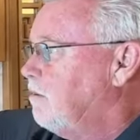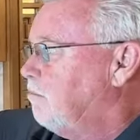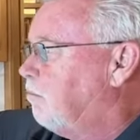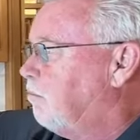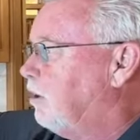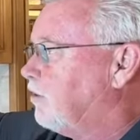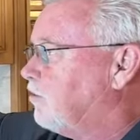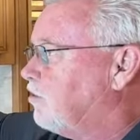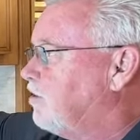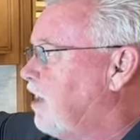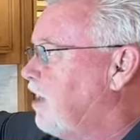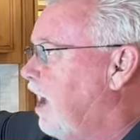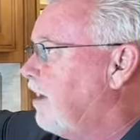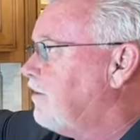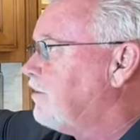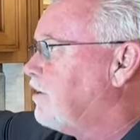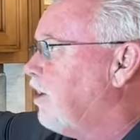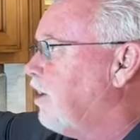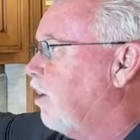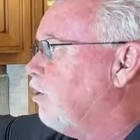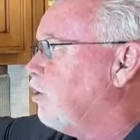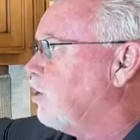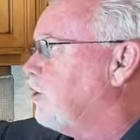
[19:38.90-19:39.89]
but it's
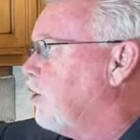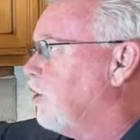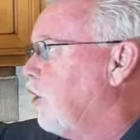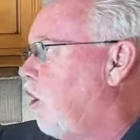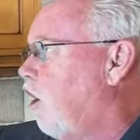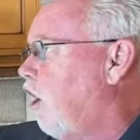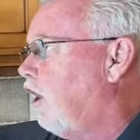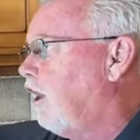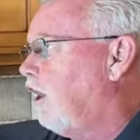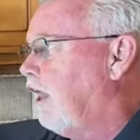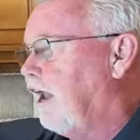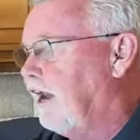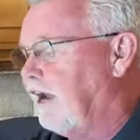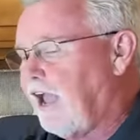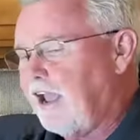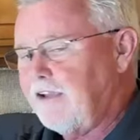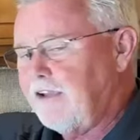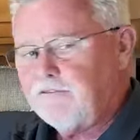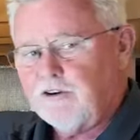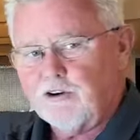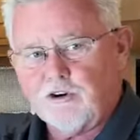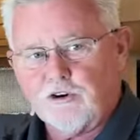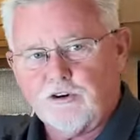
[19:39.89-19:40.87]
not dark at all. And
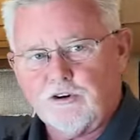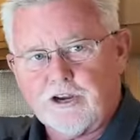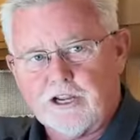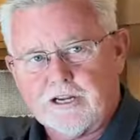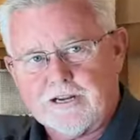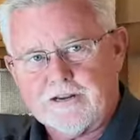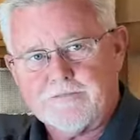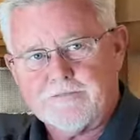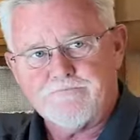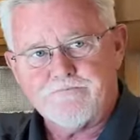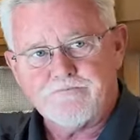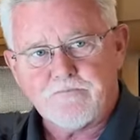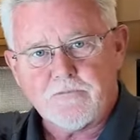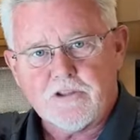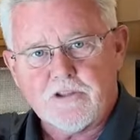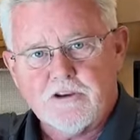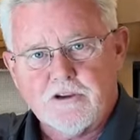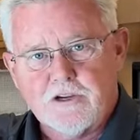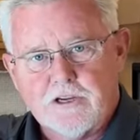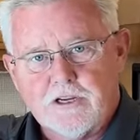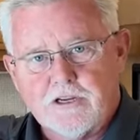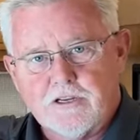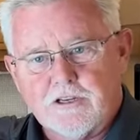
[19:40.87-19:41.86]
I've heard uh,
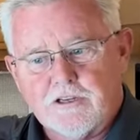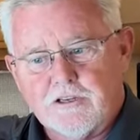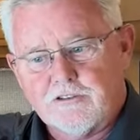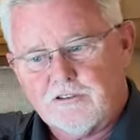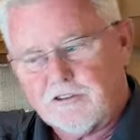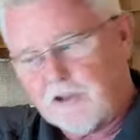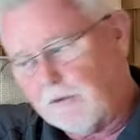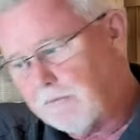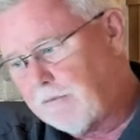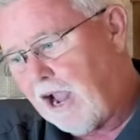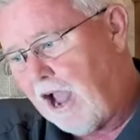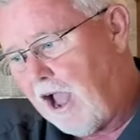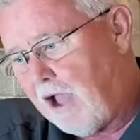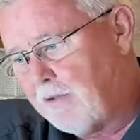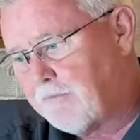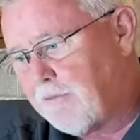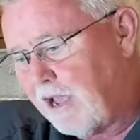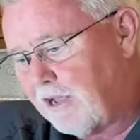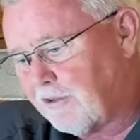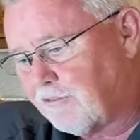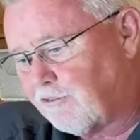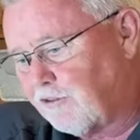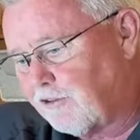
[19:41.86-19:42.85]
some
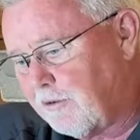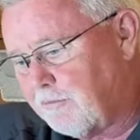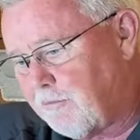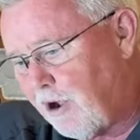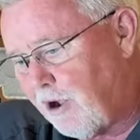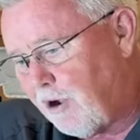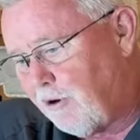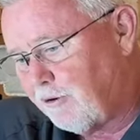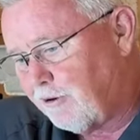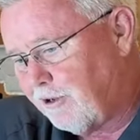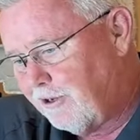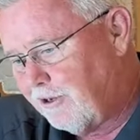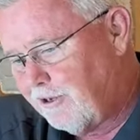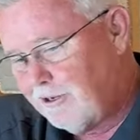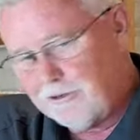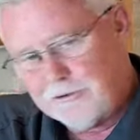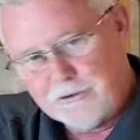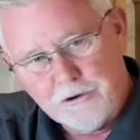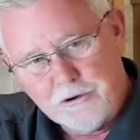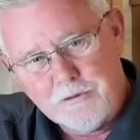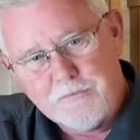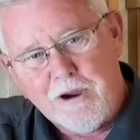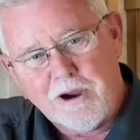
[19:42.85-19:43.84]
comments about
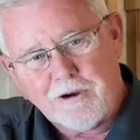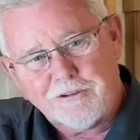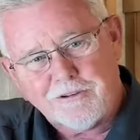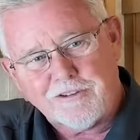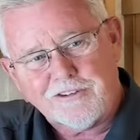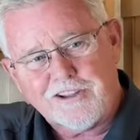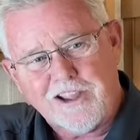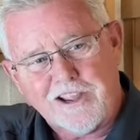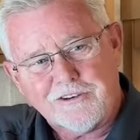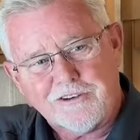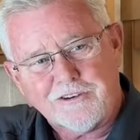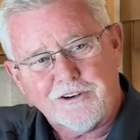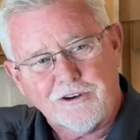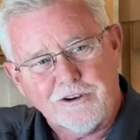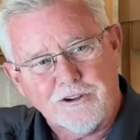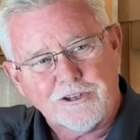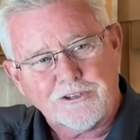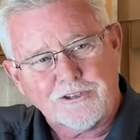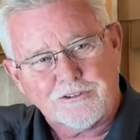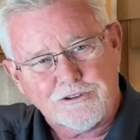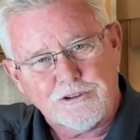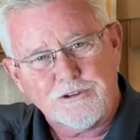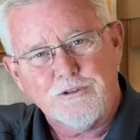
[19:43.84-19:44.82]
Newmar's tend to
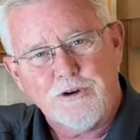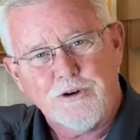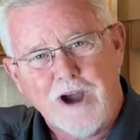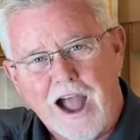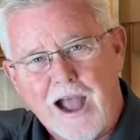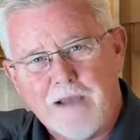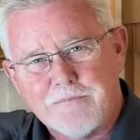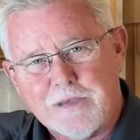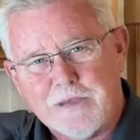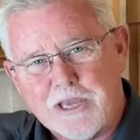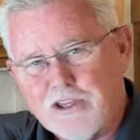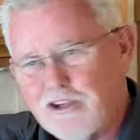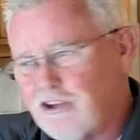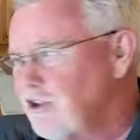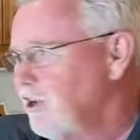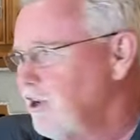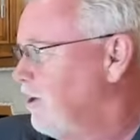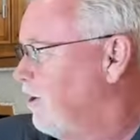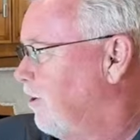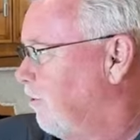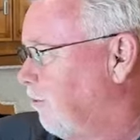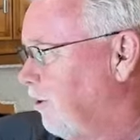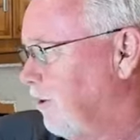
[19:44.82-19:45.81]
look too Amish.
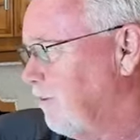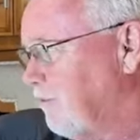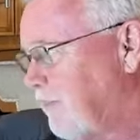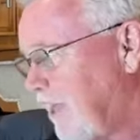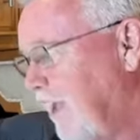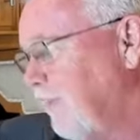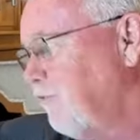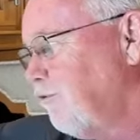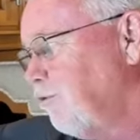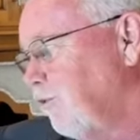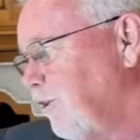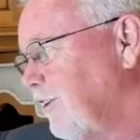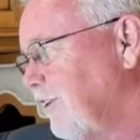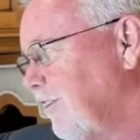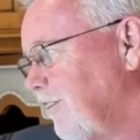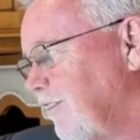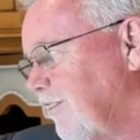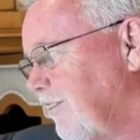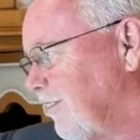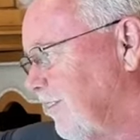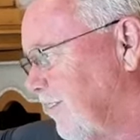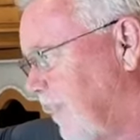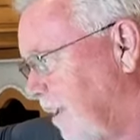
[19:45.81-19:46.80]
Well, if that's what
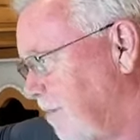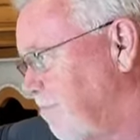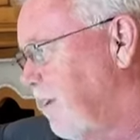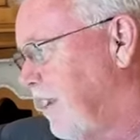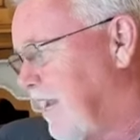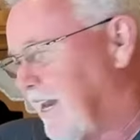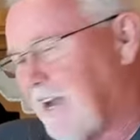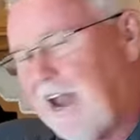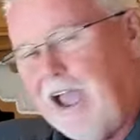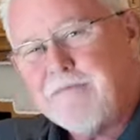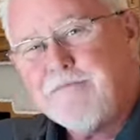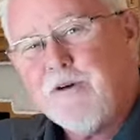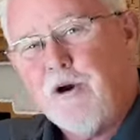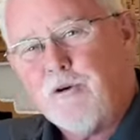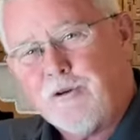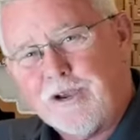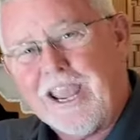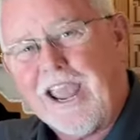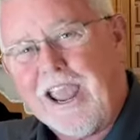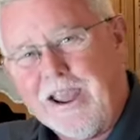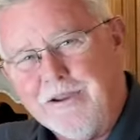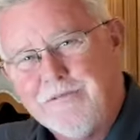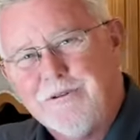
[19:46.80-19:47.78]
they mean. I'm
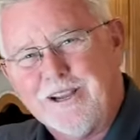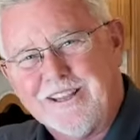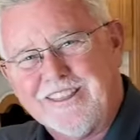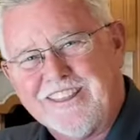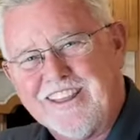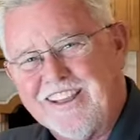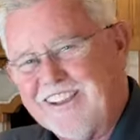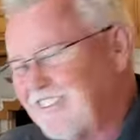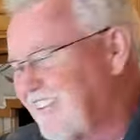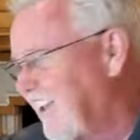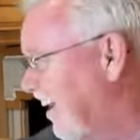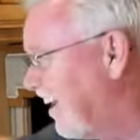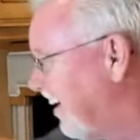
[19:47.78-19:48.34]
okay with this.